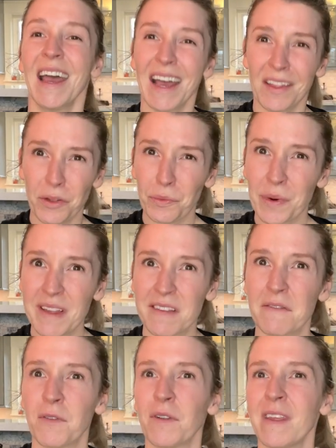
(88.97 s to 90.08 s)
And the
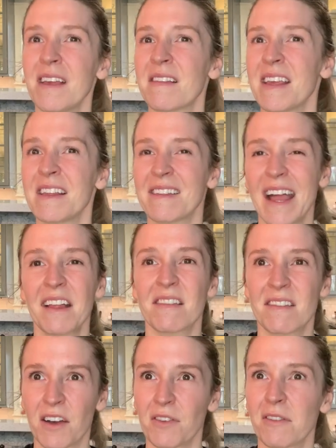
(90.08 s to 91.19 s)
reason for this is that
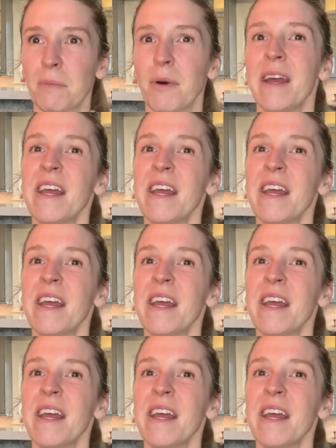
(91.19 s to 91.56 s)
skunk spray